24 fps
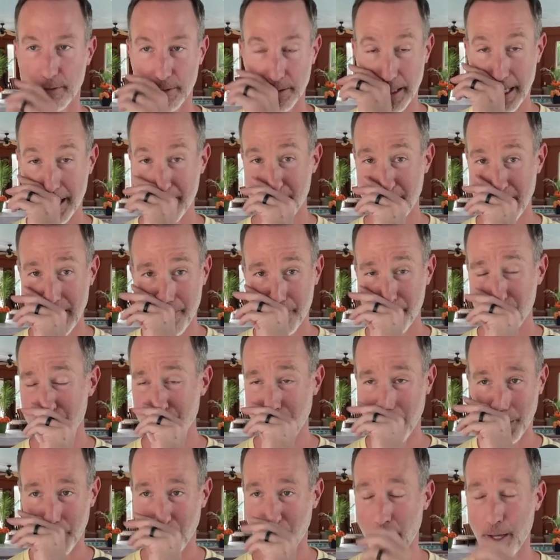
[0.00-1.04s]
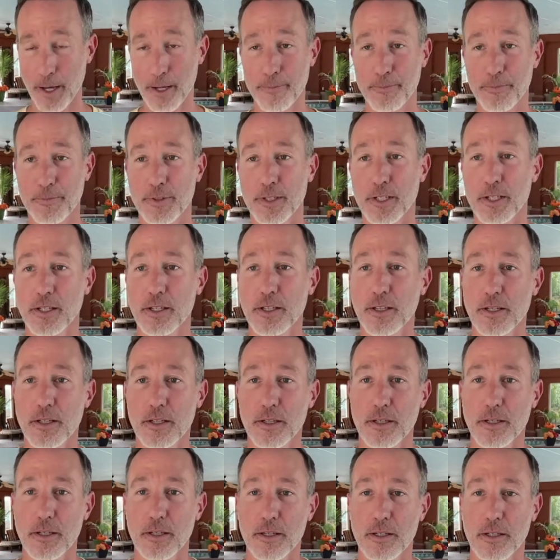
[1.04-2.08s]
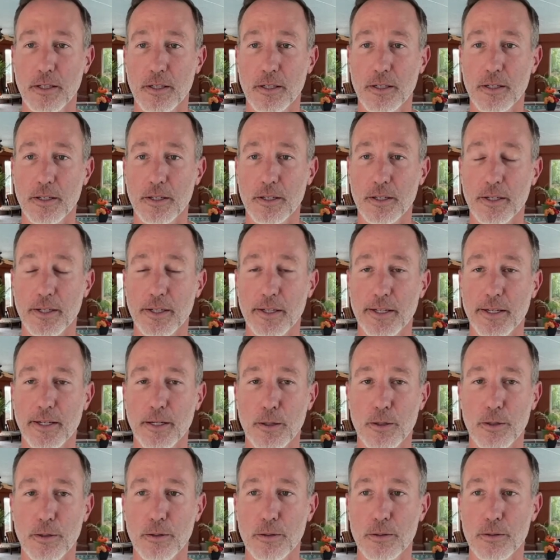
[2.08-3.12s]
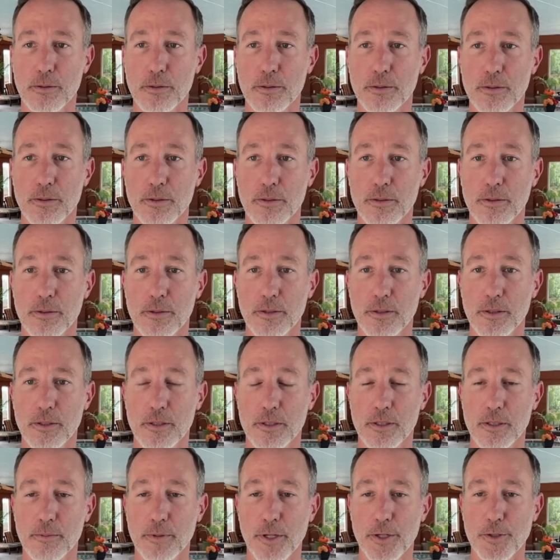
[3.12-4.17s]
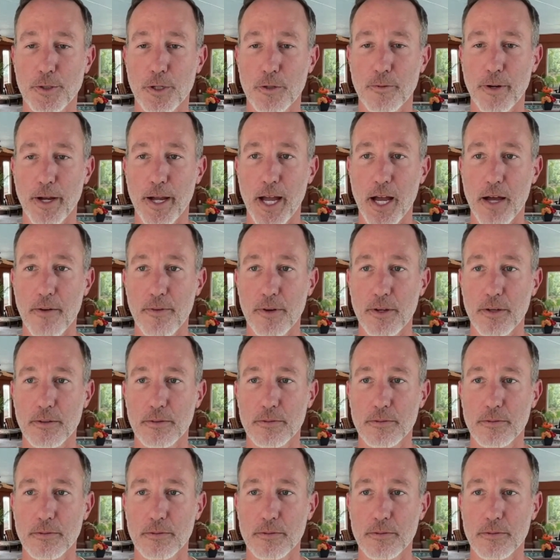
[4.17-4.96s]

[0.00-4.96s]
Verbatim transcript: I should have him tell you that. Uh, not sure if I have it.